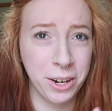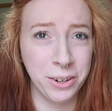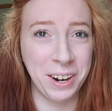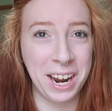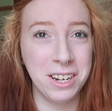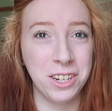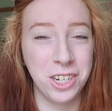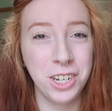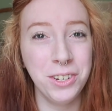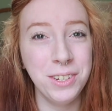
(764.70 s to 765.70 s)
right to
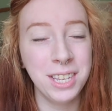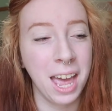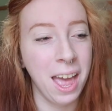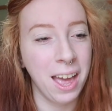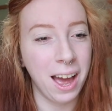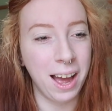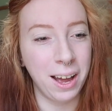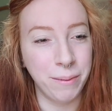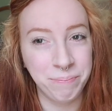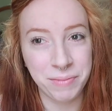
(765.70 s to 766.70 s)
choose
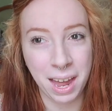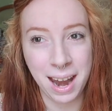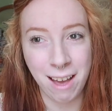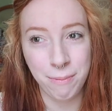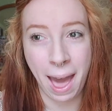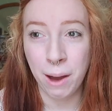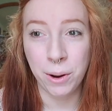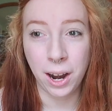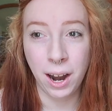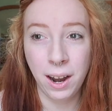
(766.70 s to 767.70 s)
and have
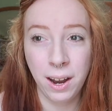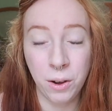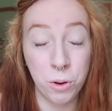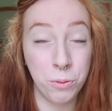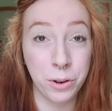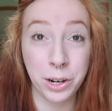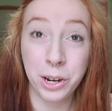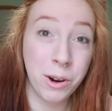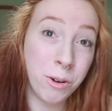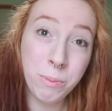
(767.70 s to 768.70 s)
power over
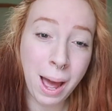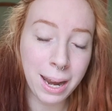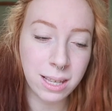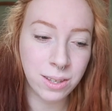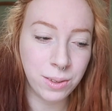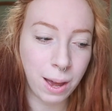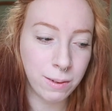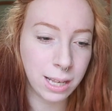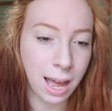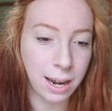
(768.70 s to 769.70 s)
your own body. So that
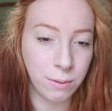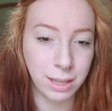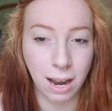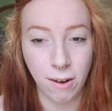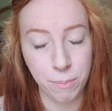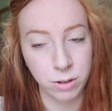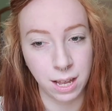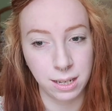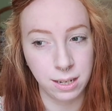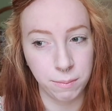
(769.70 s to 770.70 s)
was kind of what that
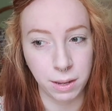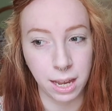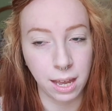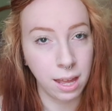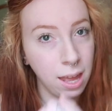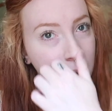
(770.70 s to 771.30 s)
represents to me.